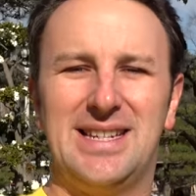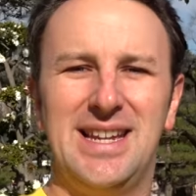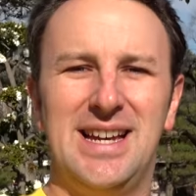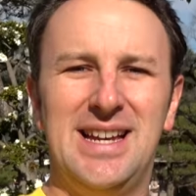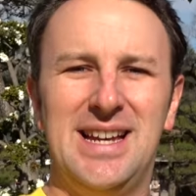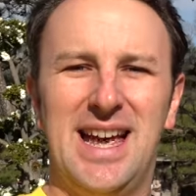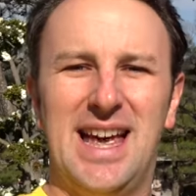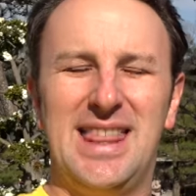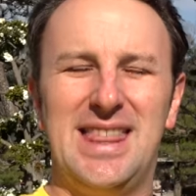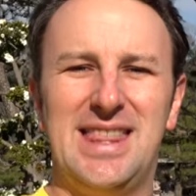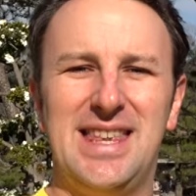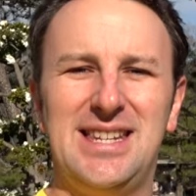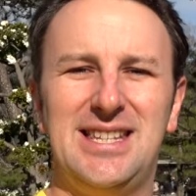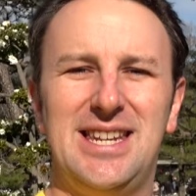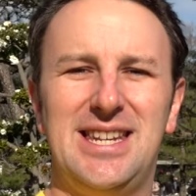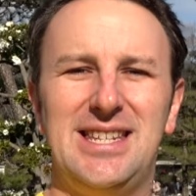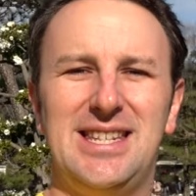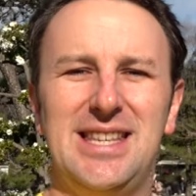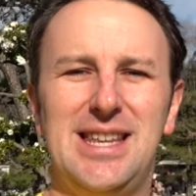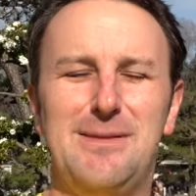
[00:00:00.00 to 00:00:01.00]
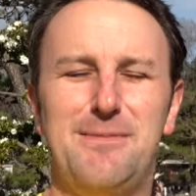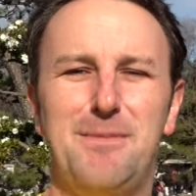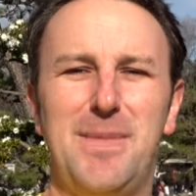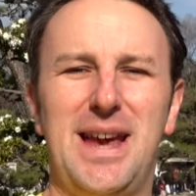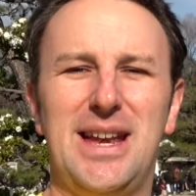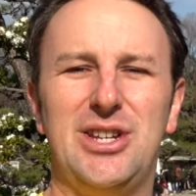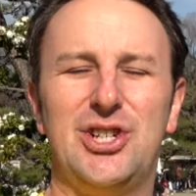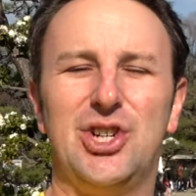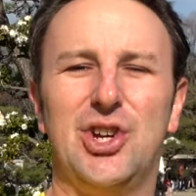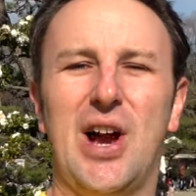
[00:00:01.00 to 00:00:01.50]
us, and this is the
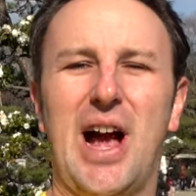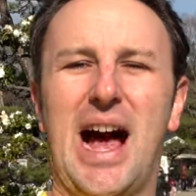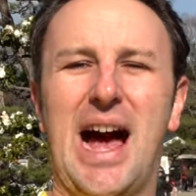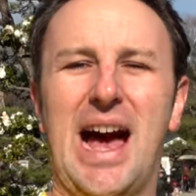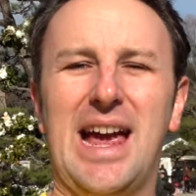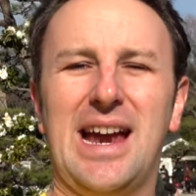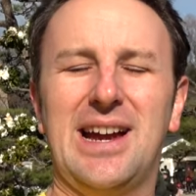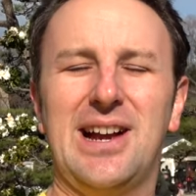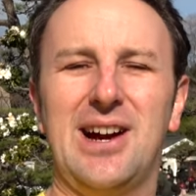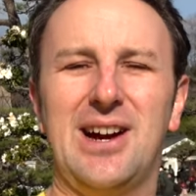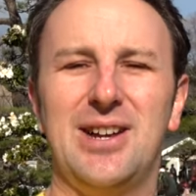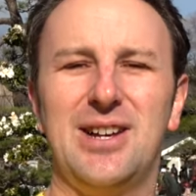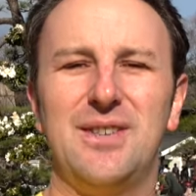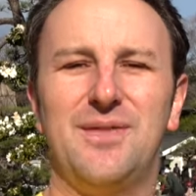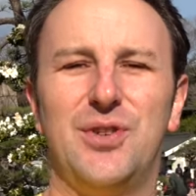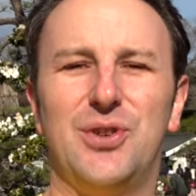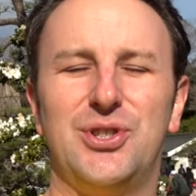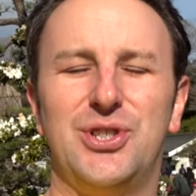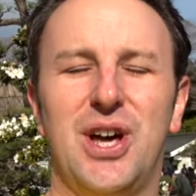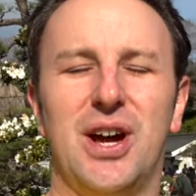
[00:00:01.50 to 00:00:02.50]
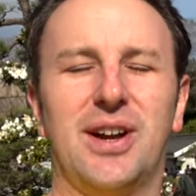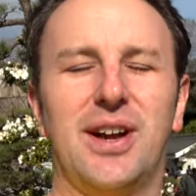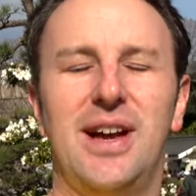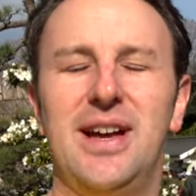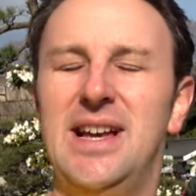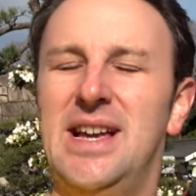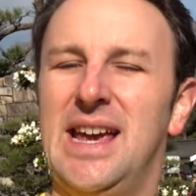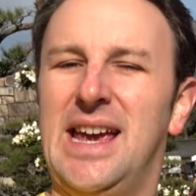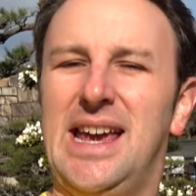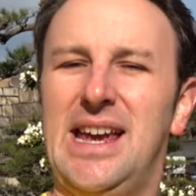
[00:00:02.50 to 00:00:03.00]
major icon of Osaka.